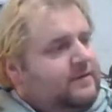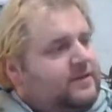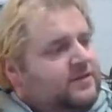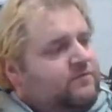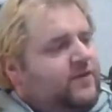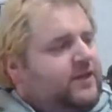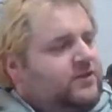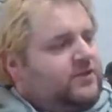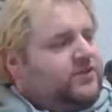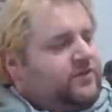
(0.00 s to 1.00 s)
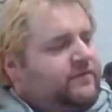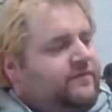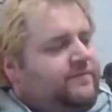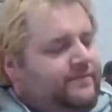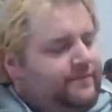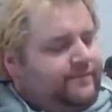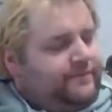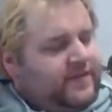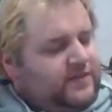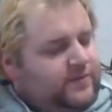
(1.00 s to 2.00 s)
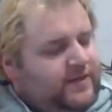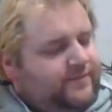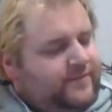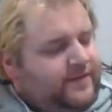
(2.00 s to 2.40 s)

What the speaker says: Some really good stuff as well.